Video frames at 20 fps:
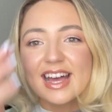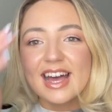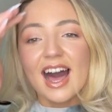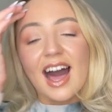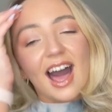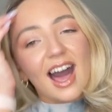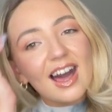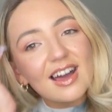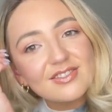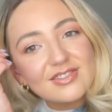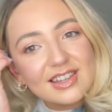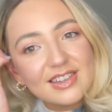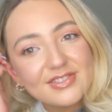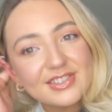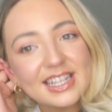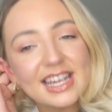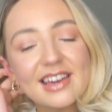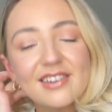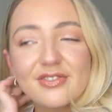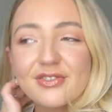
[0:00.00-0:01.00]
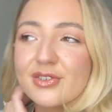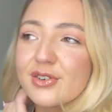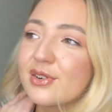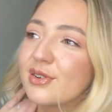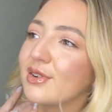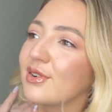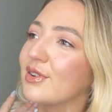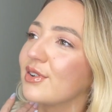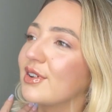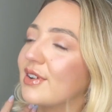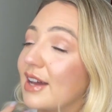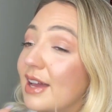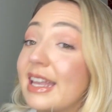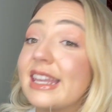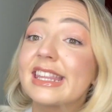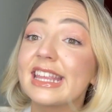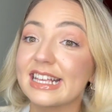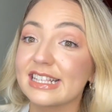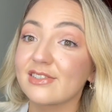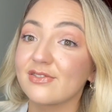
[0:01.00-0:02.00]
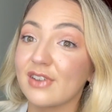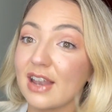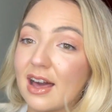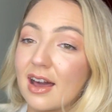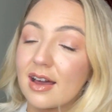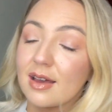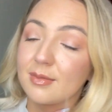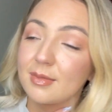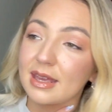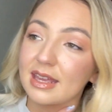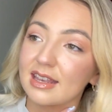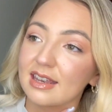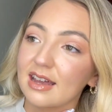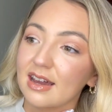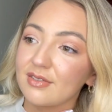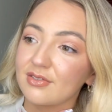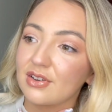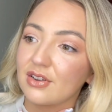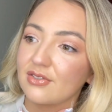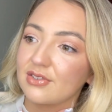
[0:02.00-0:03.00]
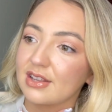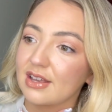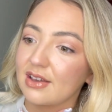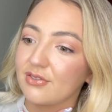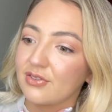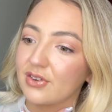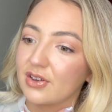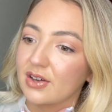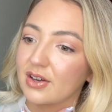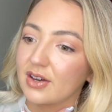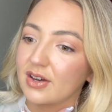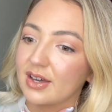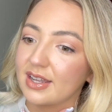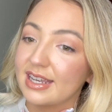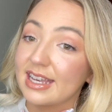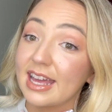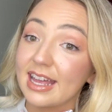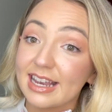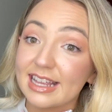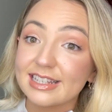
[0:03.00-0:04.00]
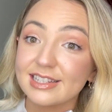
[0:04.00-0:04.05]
I've lived here in this flat, I've lived here for nearly 2